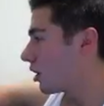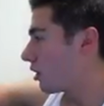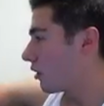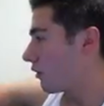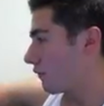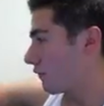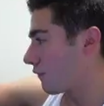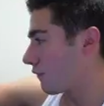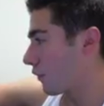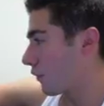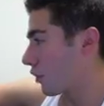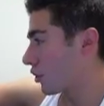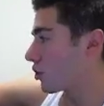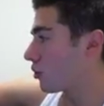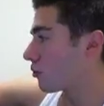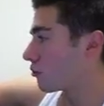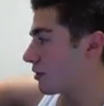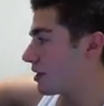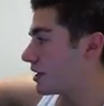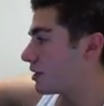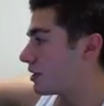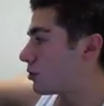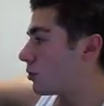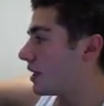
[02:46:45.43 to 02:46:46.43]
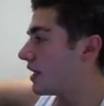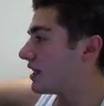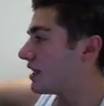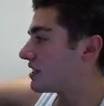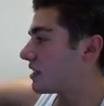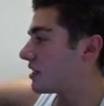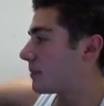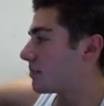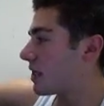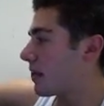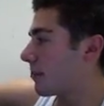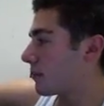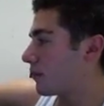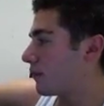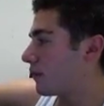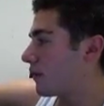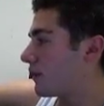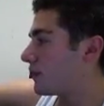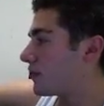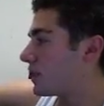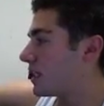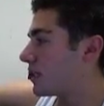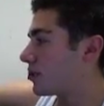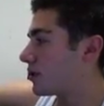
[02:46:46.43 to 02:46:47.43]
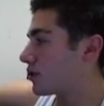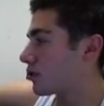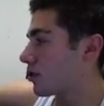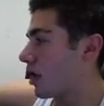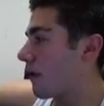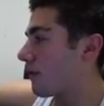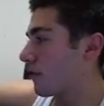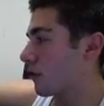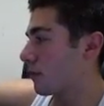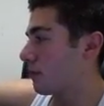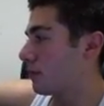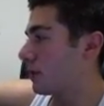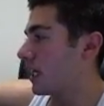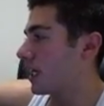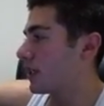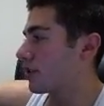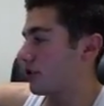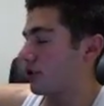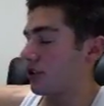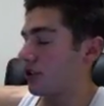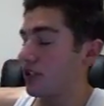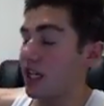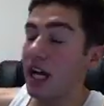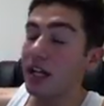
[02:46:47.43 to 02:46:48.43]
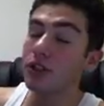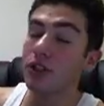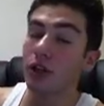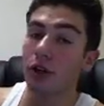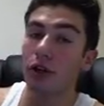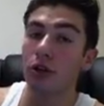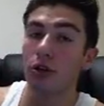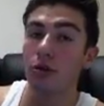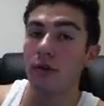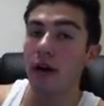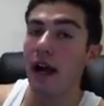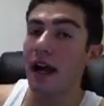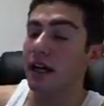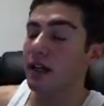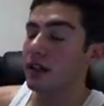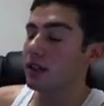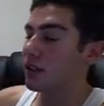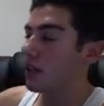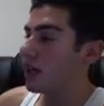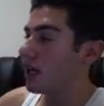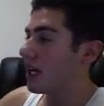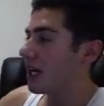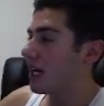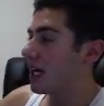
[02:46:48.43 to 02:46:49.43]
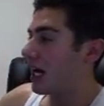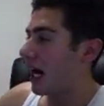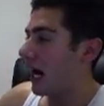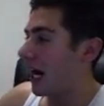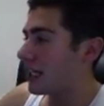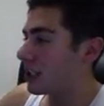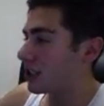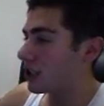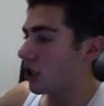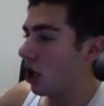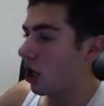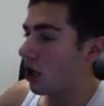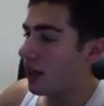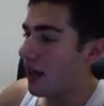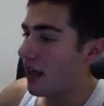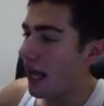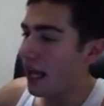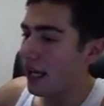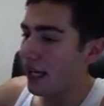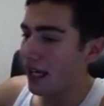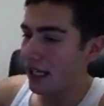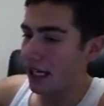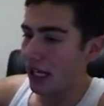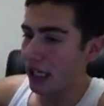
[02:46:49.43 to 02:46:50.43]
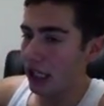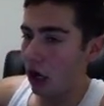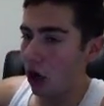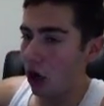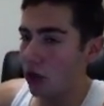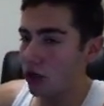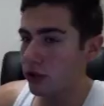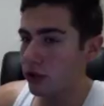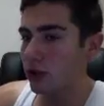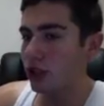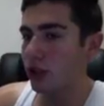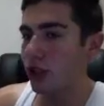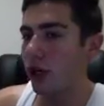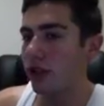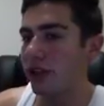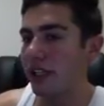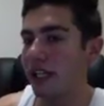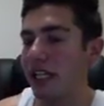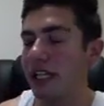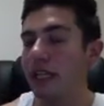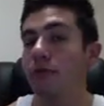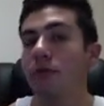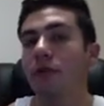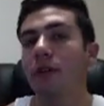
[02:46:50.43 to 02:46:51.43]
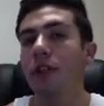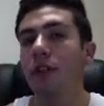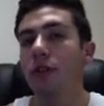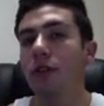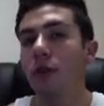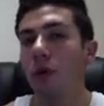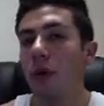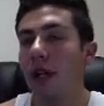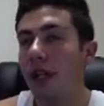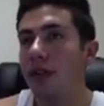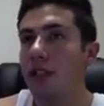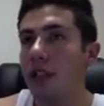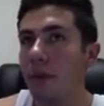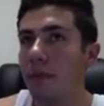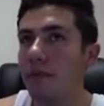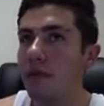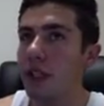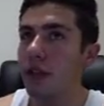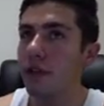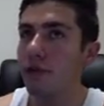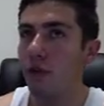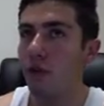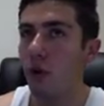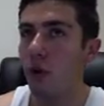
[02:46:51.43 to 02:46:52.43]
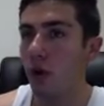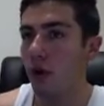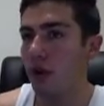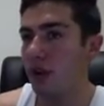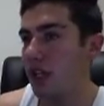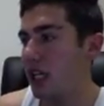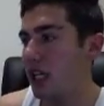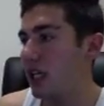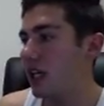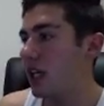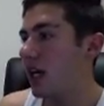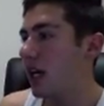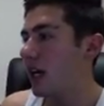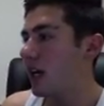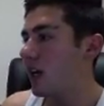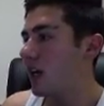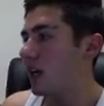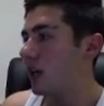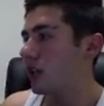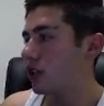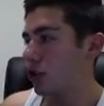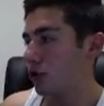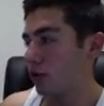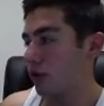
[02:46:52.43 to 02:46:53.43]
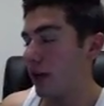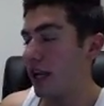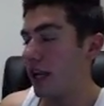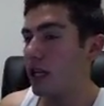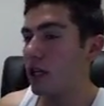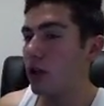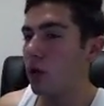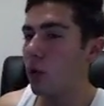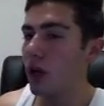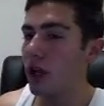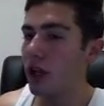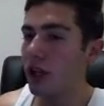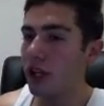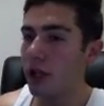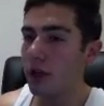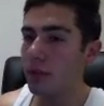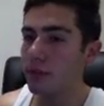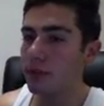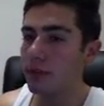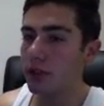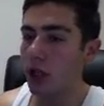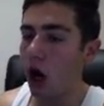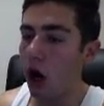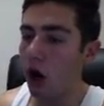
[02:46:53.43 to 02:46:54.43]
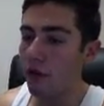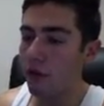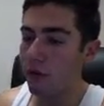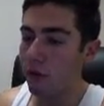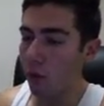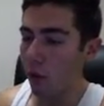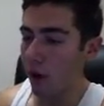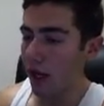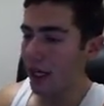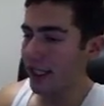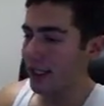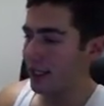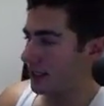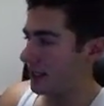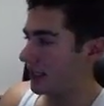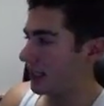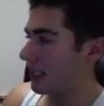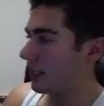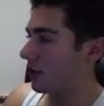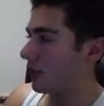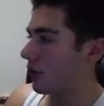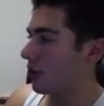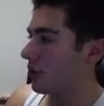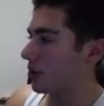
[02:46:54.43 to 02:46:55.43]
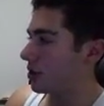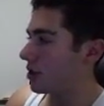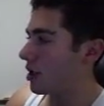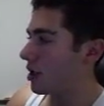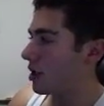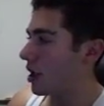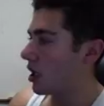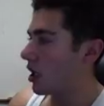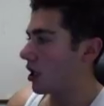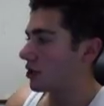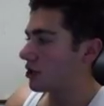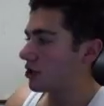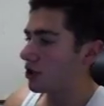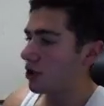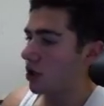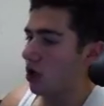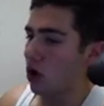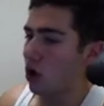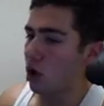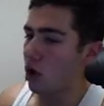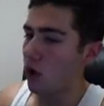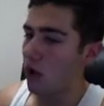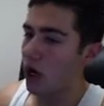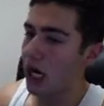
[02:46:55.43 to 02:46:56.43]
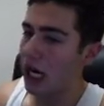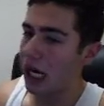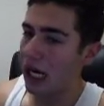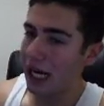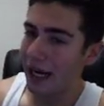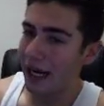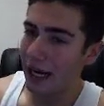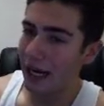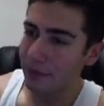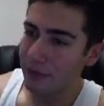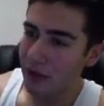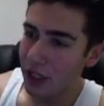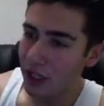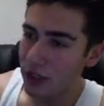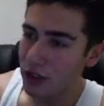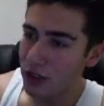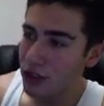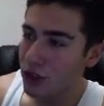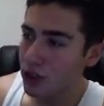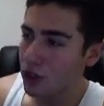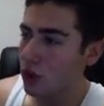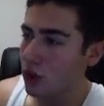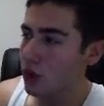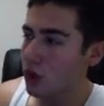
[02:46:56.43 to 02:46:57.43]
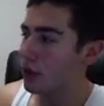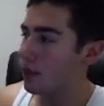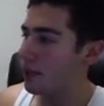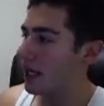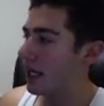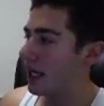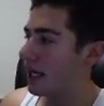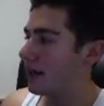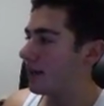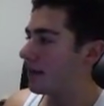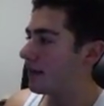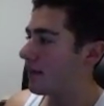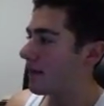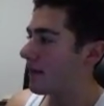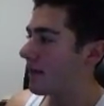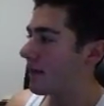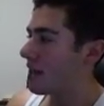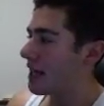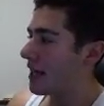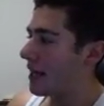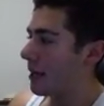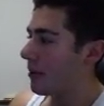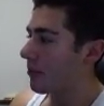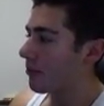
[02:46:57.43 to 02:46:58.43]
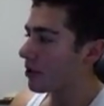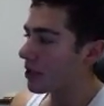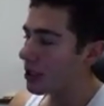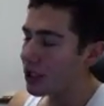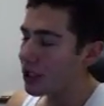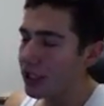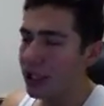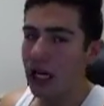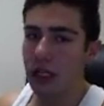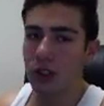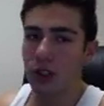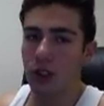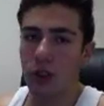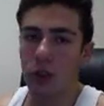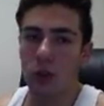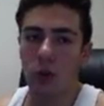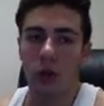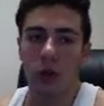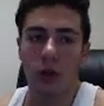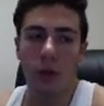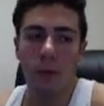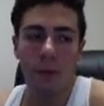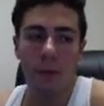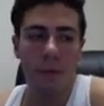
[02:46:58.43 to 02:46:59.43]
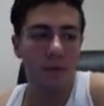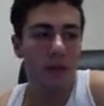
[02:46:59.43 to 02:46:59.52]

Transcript: Virgil retweeted September 15 drop for Blazers. Yes, you're correct. I saw that, and I also saw that he retweeted something for the Serena Williams off-white sneakers. So, I'm not sure, man. I'm really not sure.